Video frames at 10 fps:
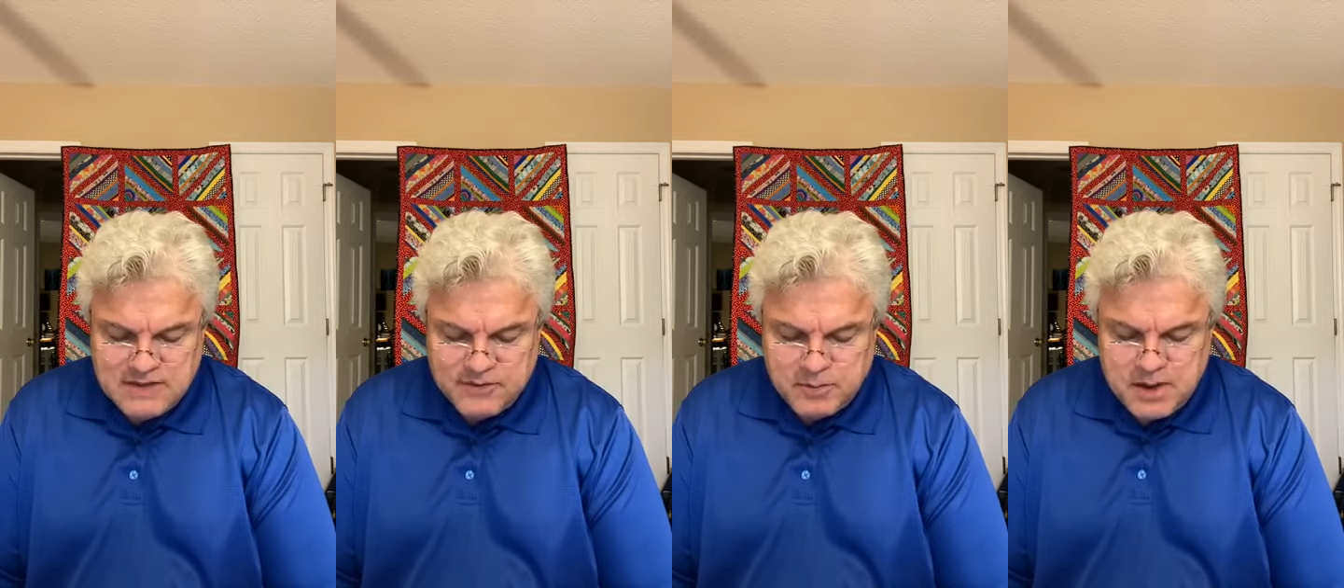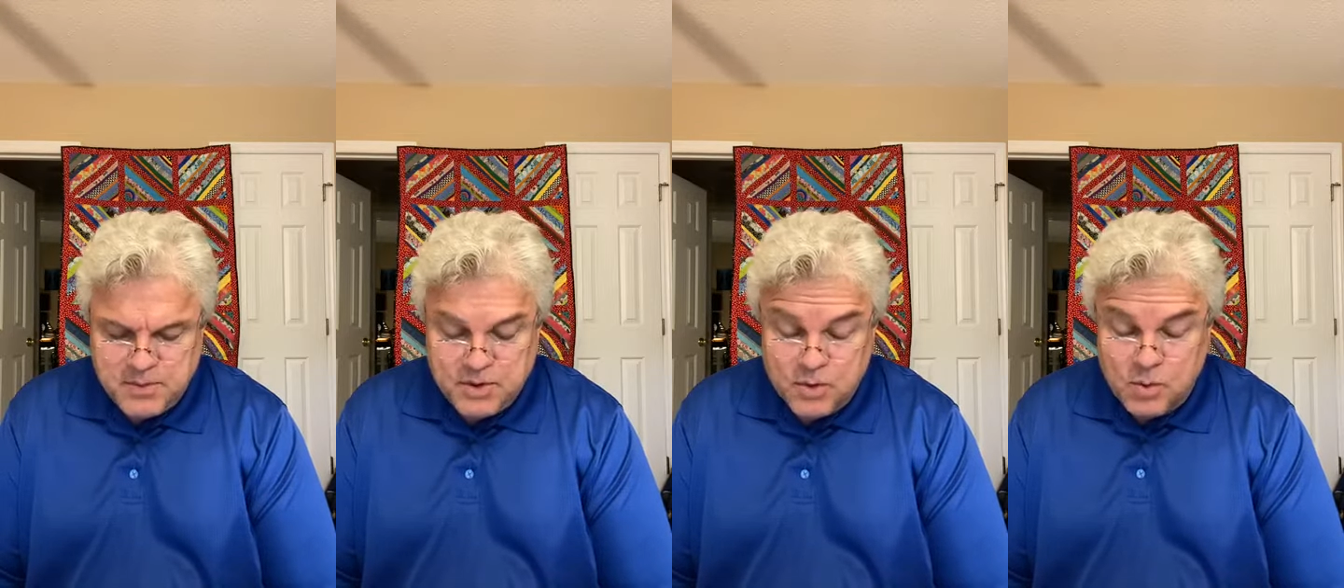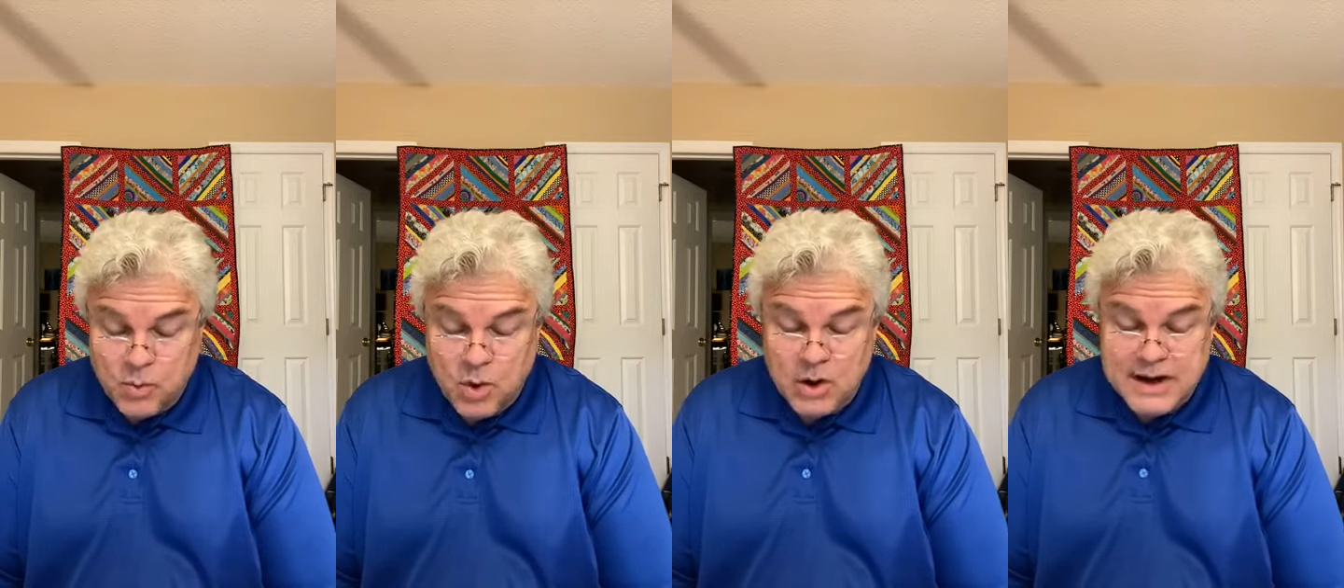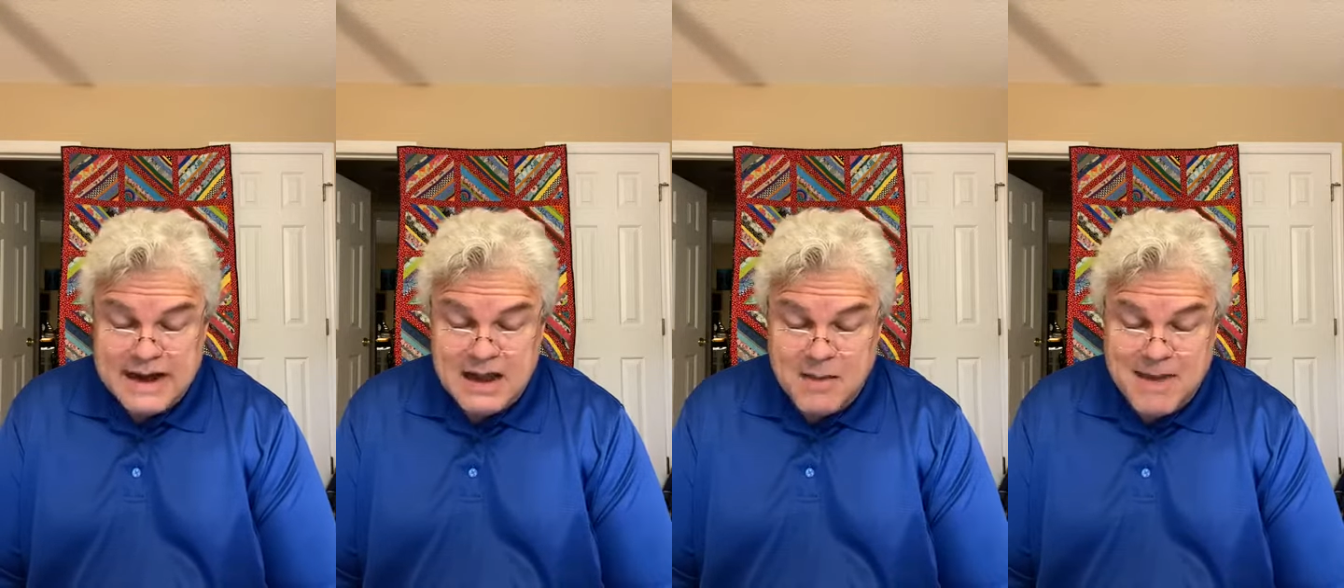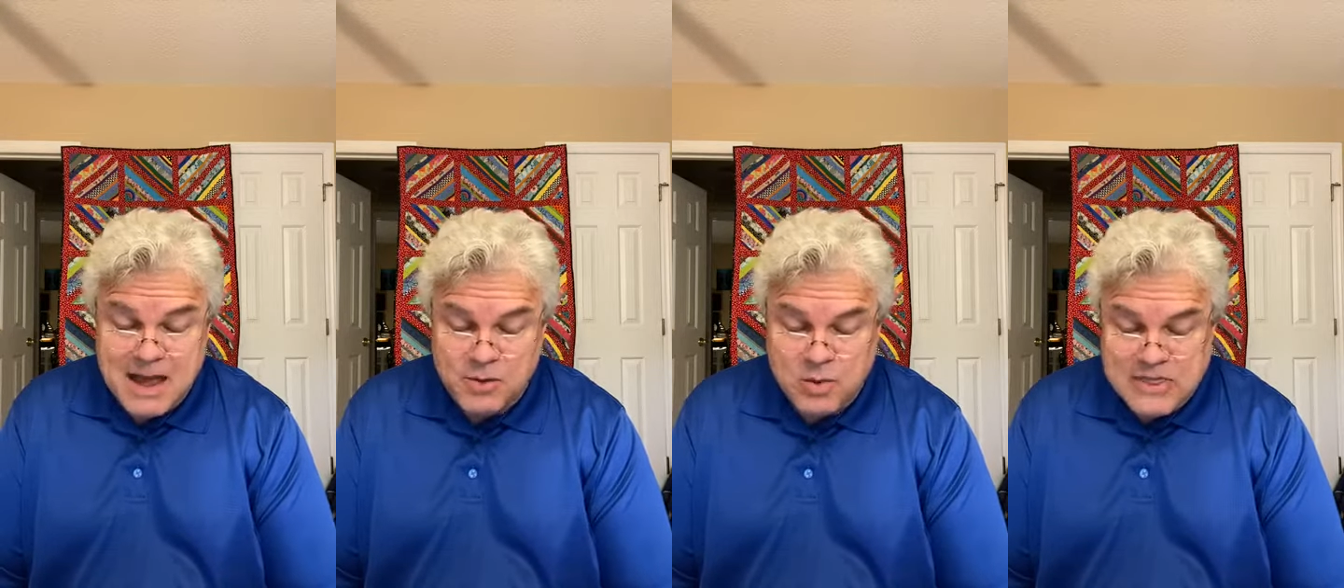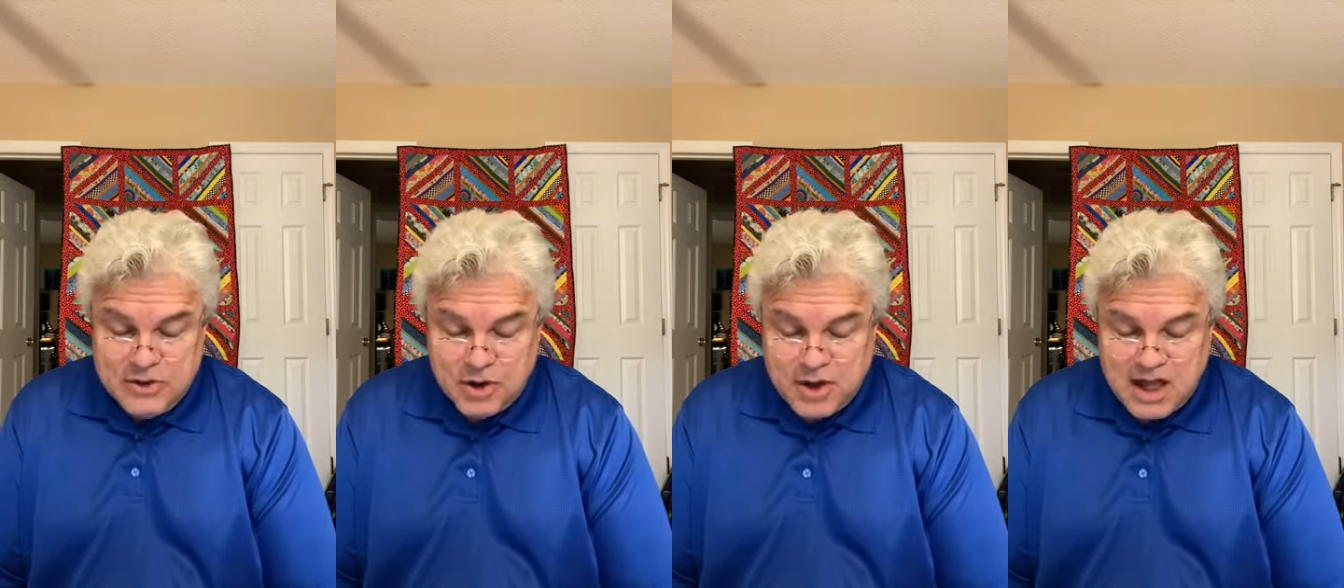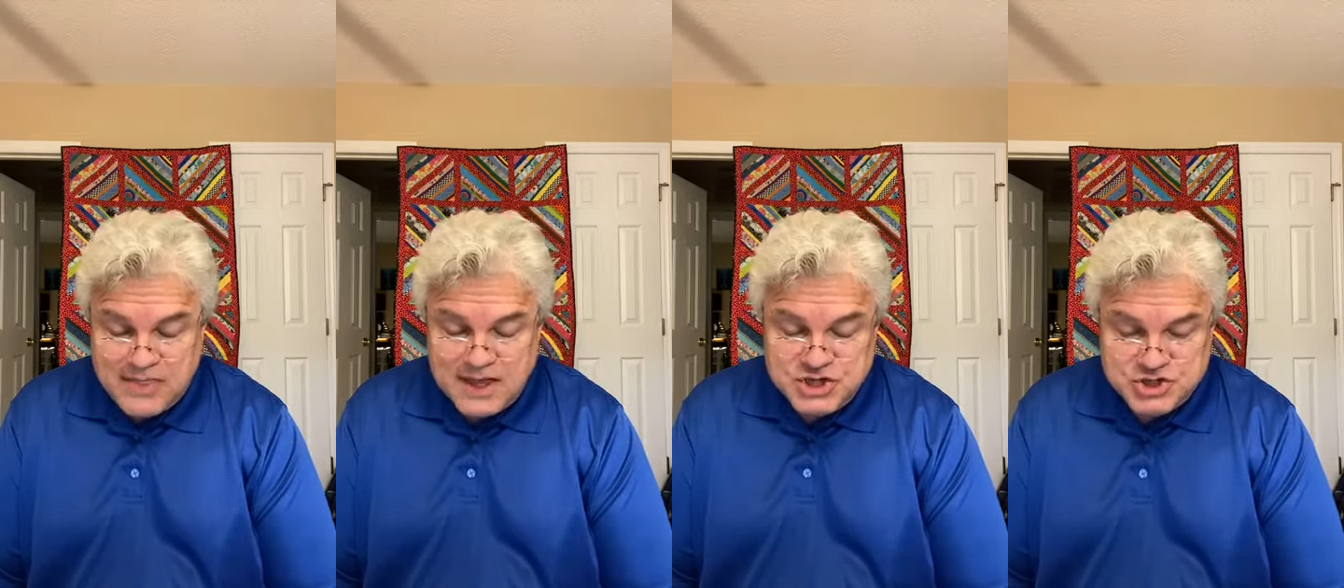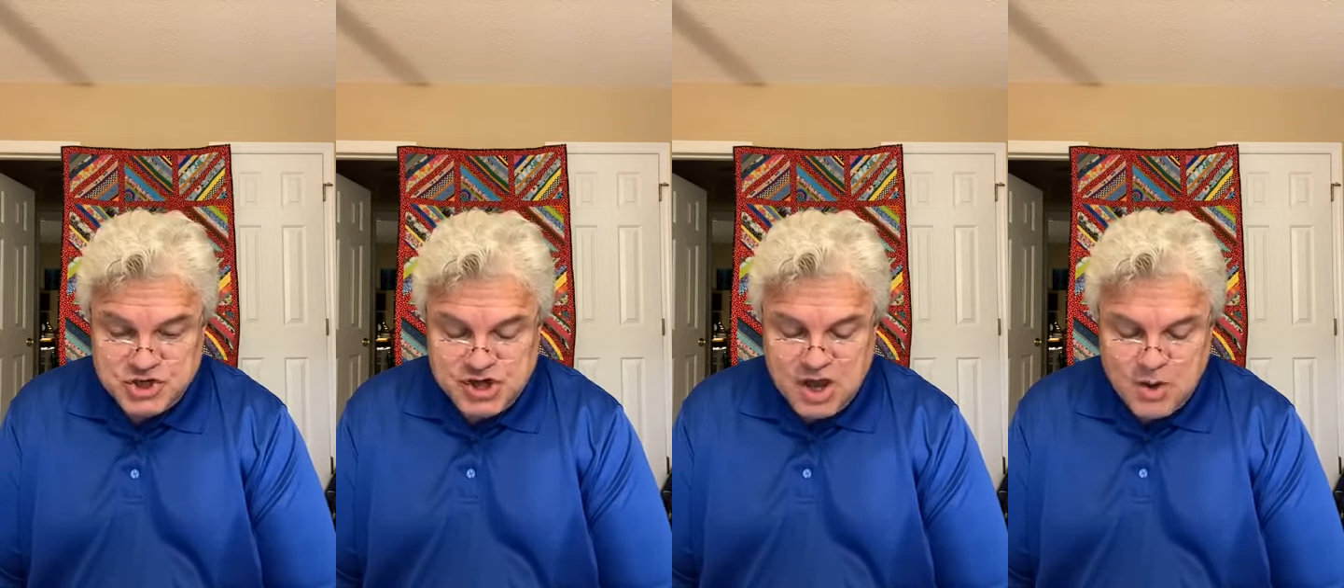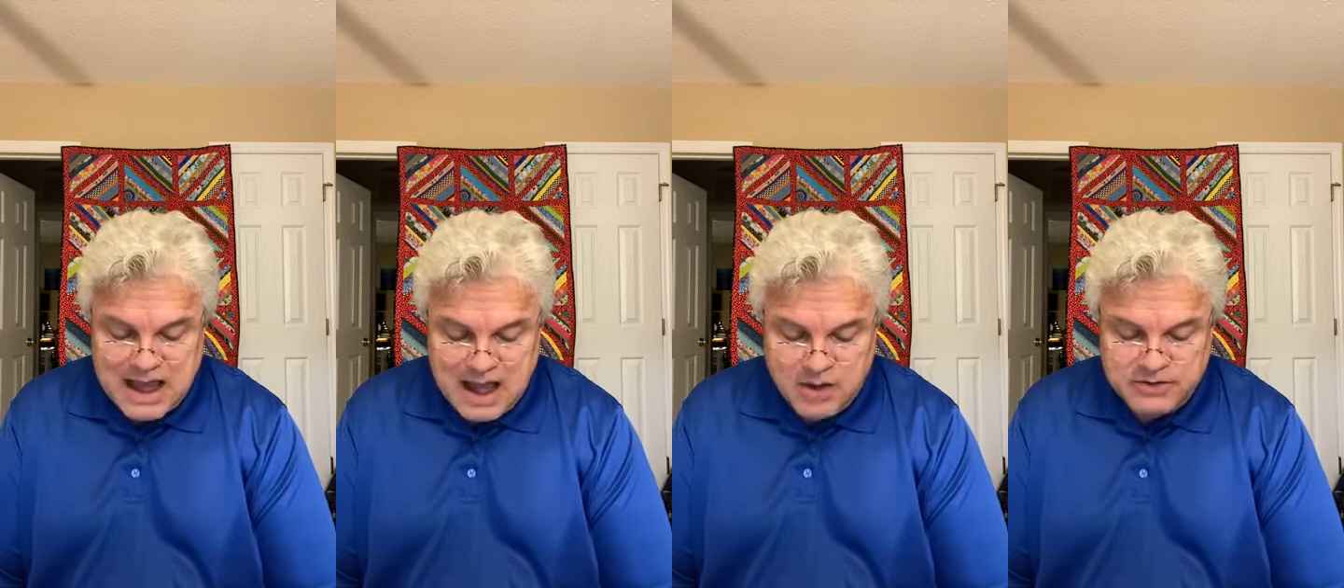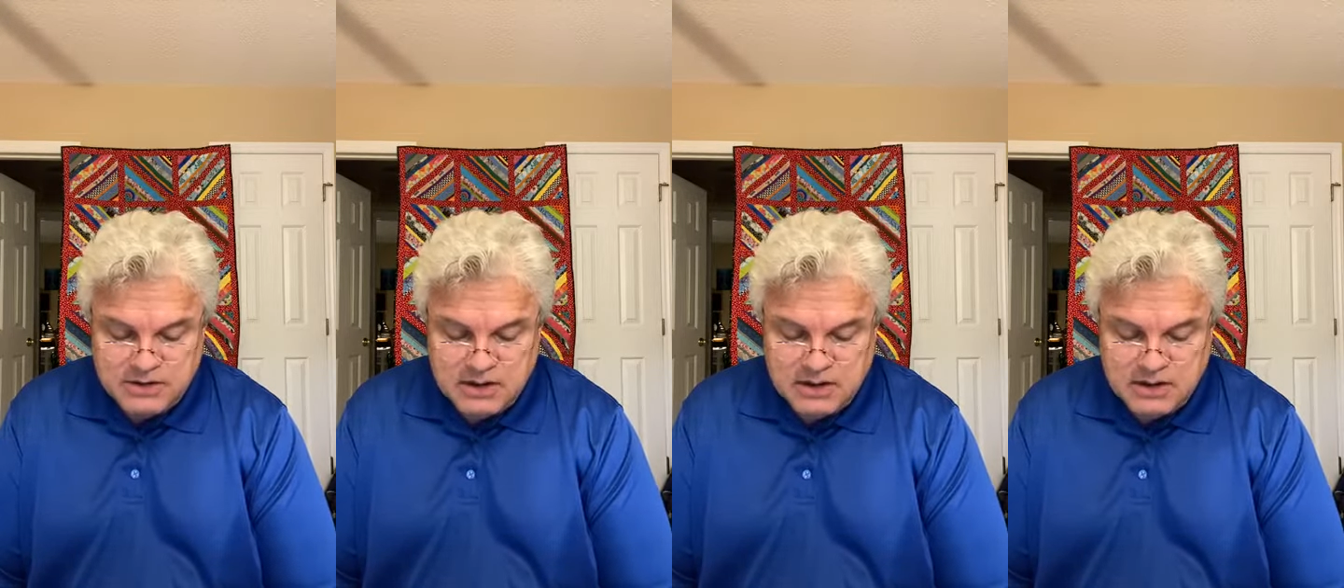for people who are worried about whether or not they should go out,